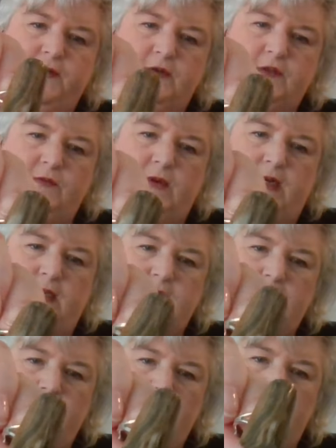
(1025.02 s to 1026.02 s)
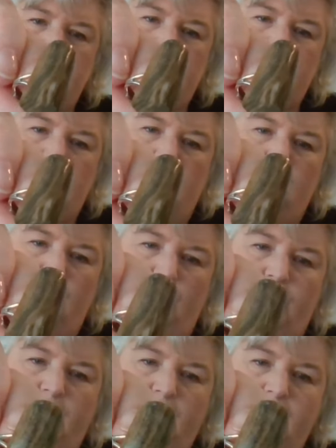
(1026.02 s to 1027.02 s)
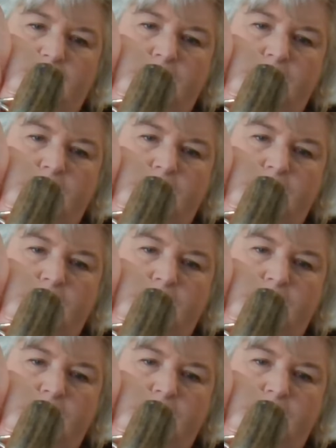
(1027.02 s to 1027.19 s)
first one. It's like a stone